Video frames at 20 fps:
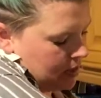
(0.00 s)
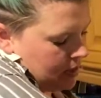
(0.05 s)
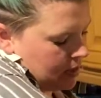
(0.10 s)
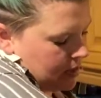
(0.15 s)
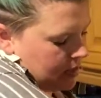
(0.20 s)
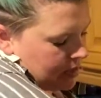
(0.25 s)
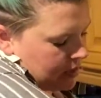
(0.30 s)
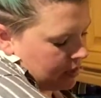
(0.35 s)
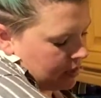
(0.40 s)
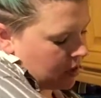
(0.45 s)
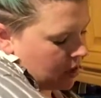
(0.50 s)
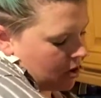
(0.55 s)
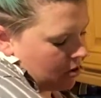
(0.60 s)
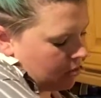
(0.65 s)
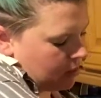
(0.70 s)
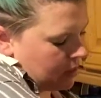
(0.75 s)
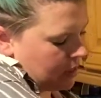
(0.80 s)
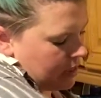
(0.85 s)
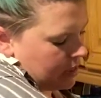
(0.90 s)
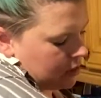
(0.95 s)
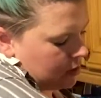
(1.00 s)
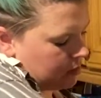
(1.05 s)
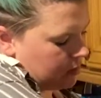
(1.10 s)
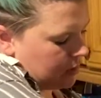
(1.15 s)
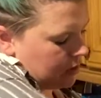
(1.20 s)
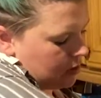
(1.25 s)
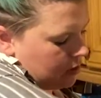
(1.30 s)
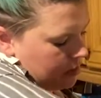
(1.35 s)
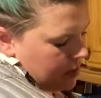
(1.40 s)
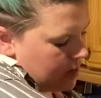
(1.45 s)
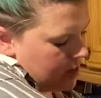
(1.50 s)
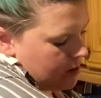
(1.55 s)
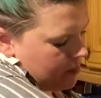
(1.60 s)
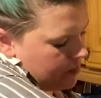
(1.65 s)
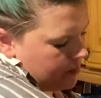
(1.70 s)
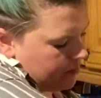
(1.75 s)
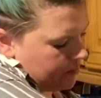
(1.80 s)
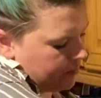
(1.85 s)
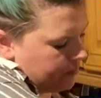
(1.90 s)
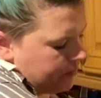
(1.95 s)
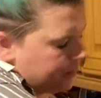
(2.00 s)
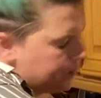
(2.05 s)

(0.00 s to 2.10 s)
let them caramelise up a little bit.